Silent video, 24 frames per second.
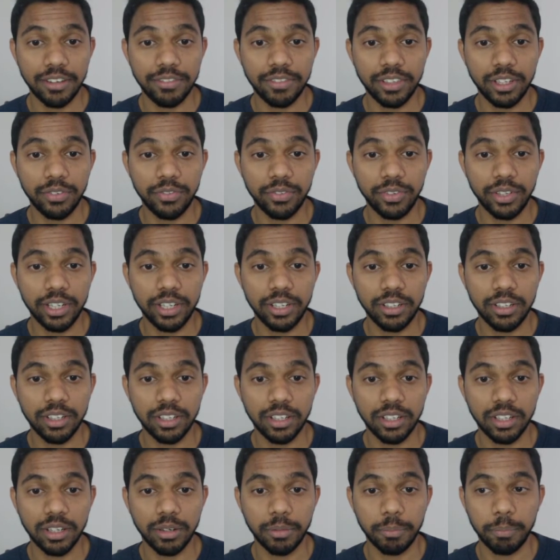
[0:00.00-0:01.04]
different
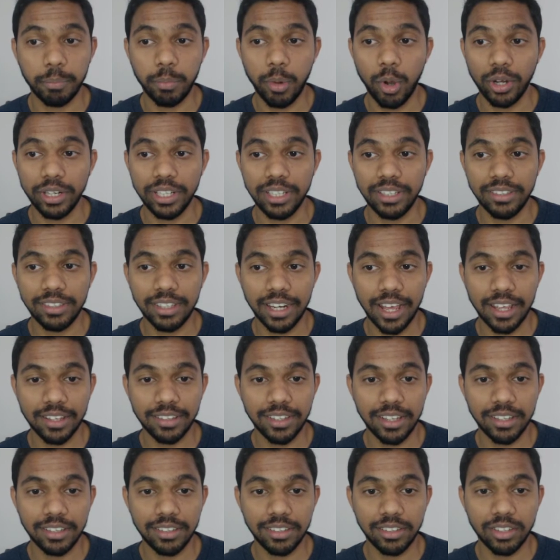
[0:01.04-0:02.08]
uh, bodies that
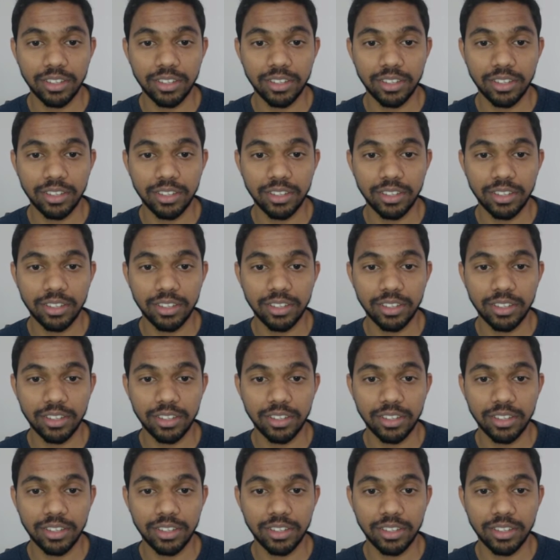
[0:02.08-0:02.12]
assess the